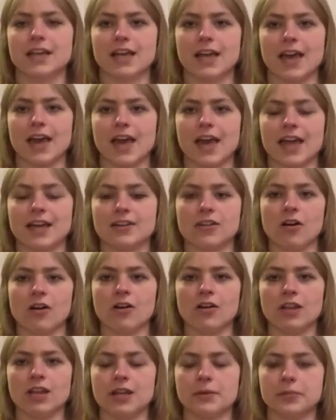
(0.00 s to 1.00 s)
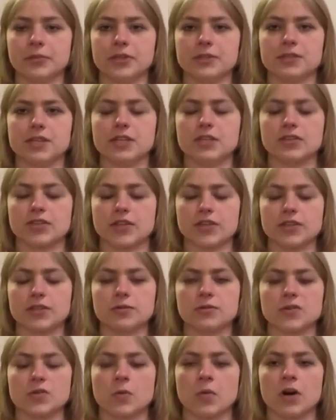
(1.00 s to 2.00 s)
And all amputees can
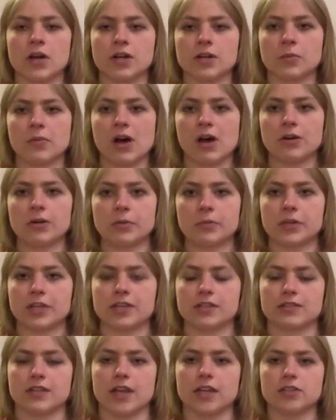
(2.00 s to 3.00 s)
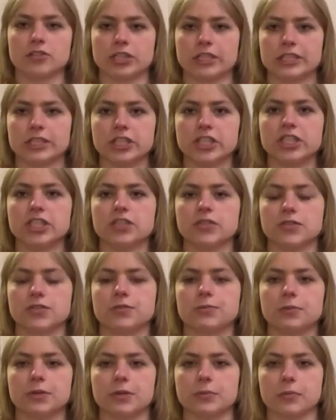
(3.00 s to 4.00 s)
use a water bottle because hydration is
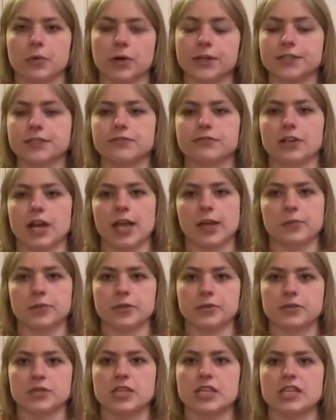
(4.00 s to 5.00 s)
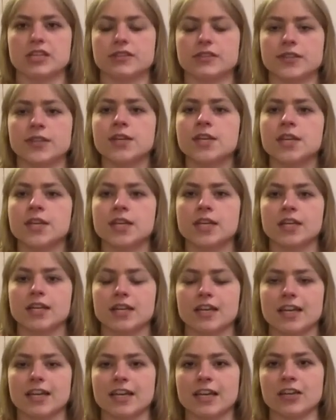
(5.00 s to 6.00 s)
super important for amputees.
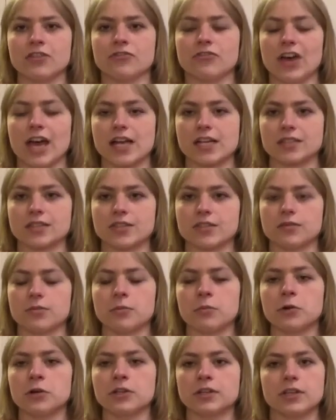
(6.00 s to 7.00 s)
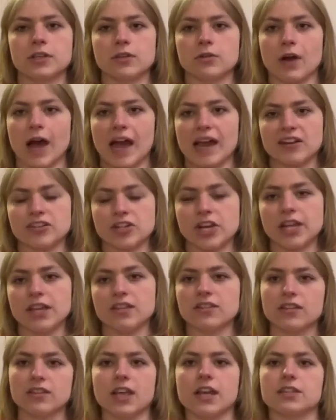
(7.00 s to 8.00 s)
In fact, the more that you
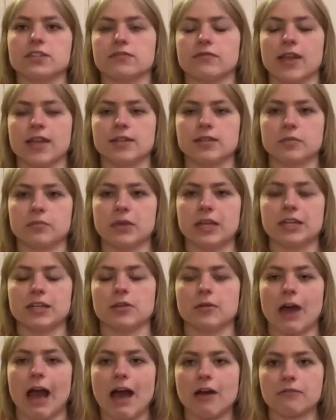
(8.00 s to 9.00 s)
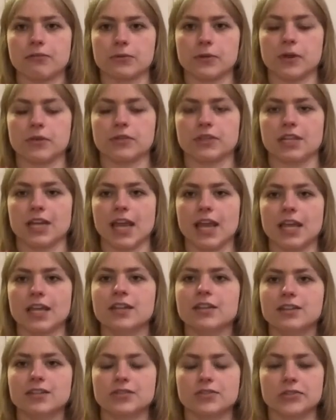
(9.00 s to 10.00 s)
hydrate, the less phantom pain you have throughout the
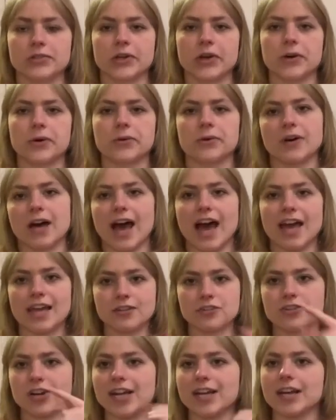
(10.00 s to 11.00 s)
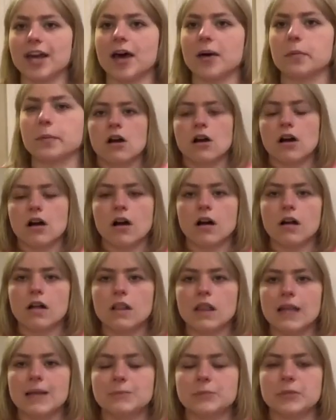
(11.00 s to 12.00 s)
day. So hydrate up.
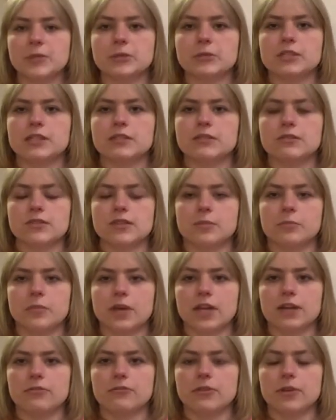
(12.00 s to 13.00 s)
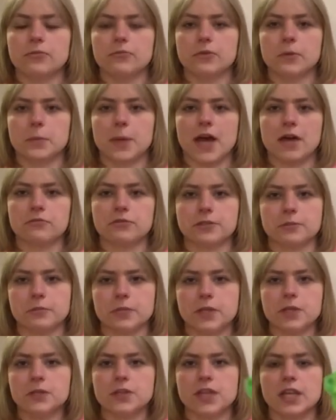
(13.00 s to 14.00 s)
All amputees can benefit from having
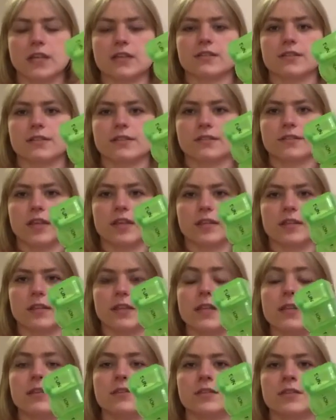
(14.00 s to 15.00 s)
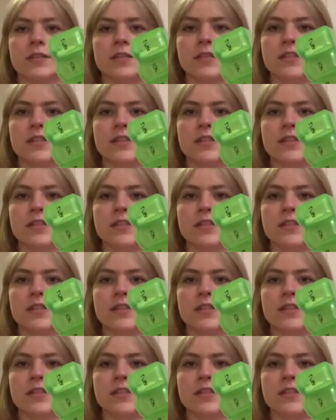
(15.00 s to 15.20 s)
pill cases like these.